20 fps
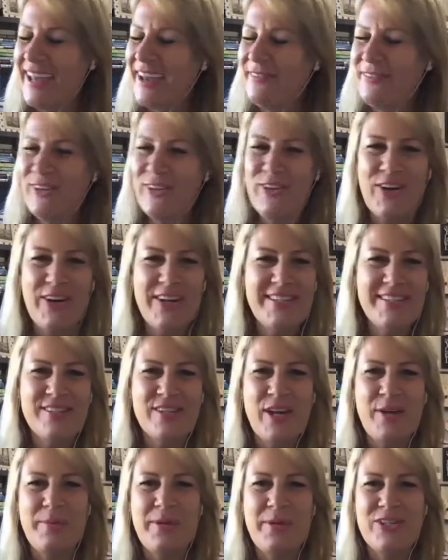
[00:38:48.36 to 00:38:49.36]
Love you guys
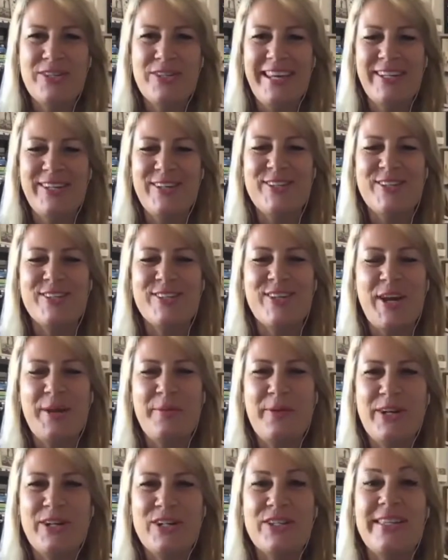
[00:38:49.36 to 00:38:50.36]
so much. Thank you so
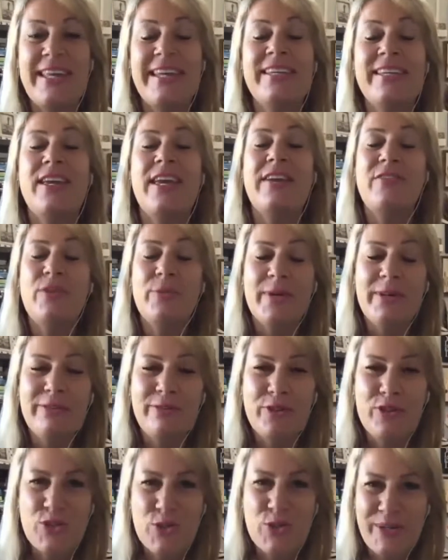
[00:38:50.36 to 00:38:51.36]
much. Thank you everyone
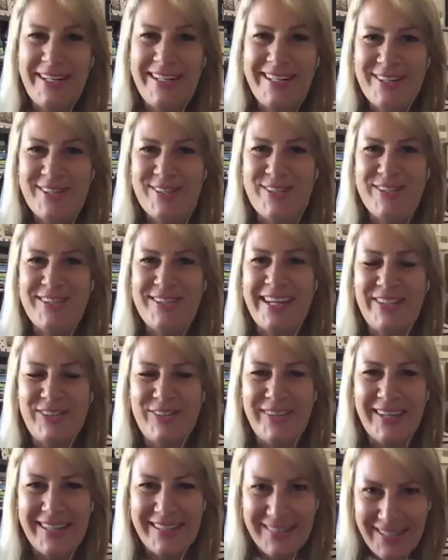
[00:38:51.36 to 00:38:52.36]
for joining us today,
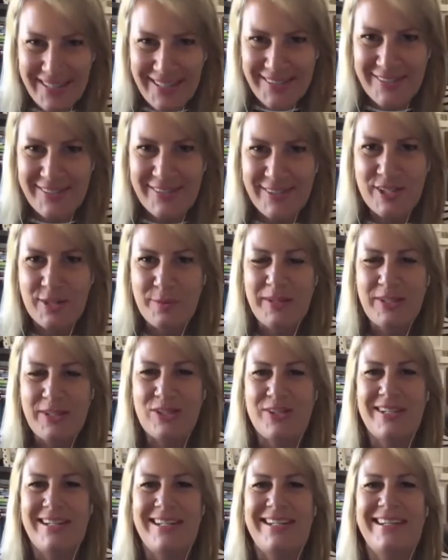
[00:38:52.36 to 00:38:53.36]
to our guests
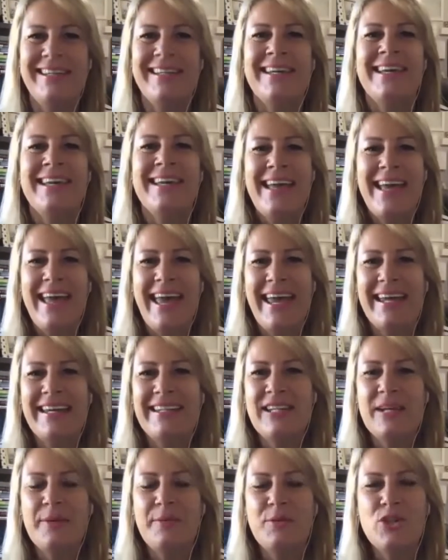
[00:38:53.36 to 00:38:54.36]
especially.
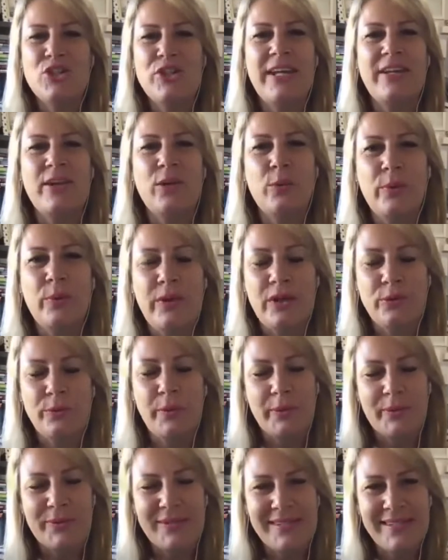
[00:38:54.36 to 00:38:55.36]
And share the word.
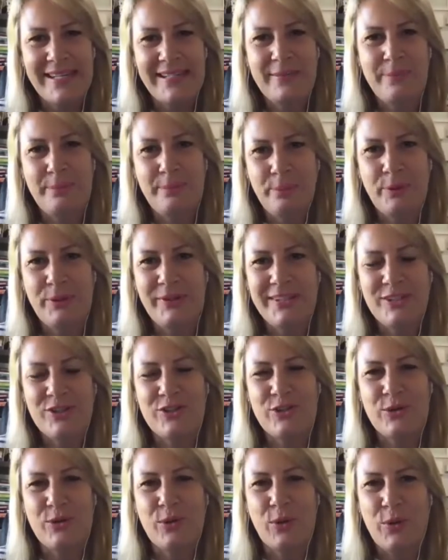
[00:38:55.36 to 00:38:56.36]
We will put
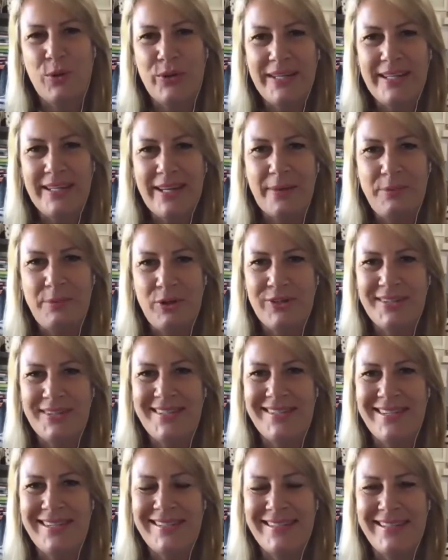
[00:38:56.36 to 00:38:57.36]
this recording up. You can
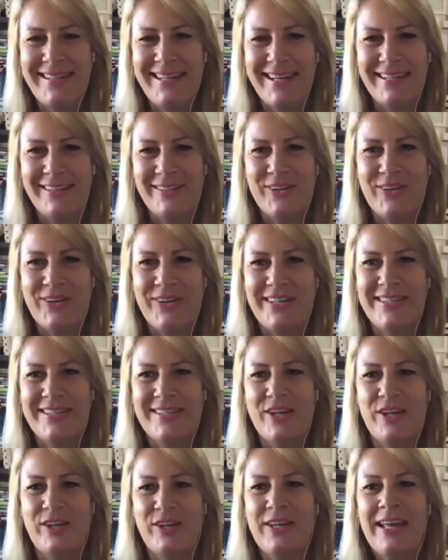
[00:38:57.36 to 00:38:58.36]
send it out, guys.
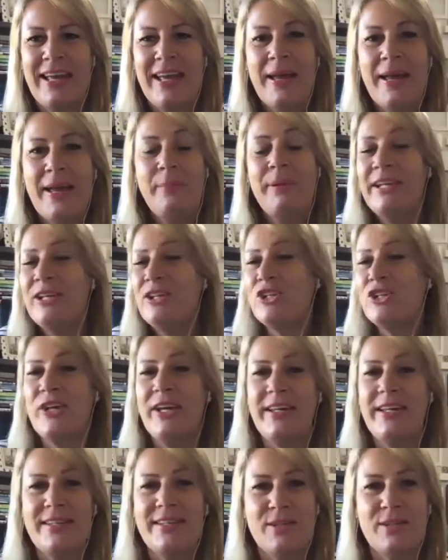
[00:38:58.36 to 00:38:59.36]
So please
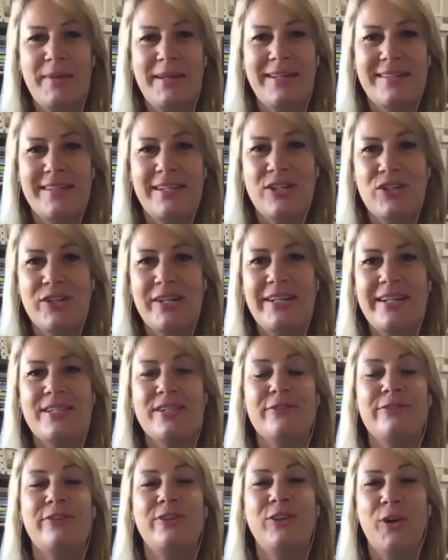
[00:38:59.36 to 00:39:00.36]
share this message. It is
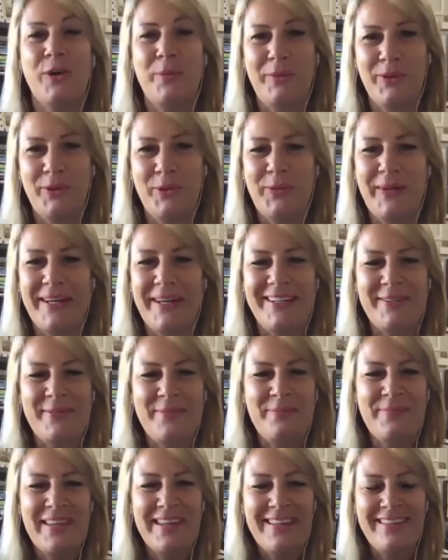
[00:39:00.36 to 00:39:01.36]
a phenomenal one.
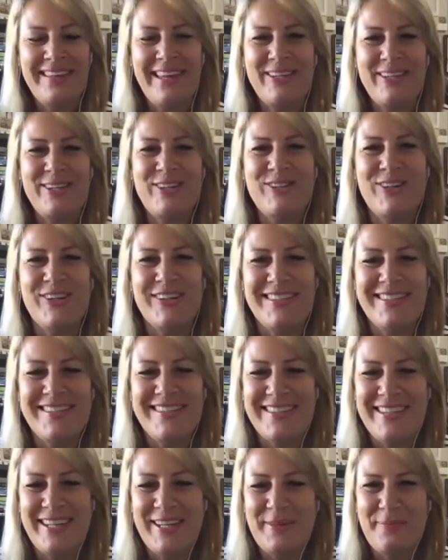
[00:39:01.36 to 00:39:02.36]
Thank you, Dr.
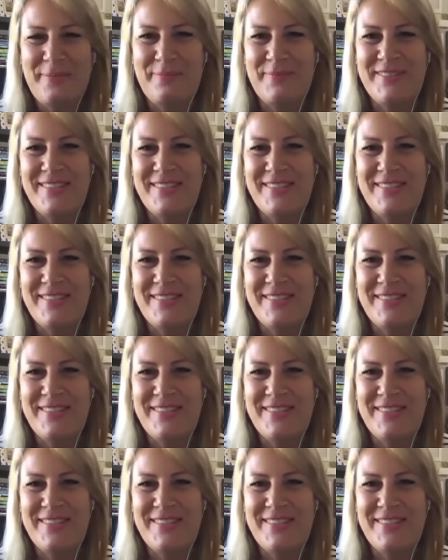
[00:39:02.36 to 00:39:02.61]
Skip.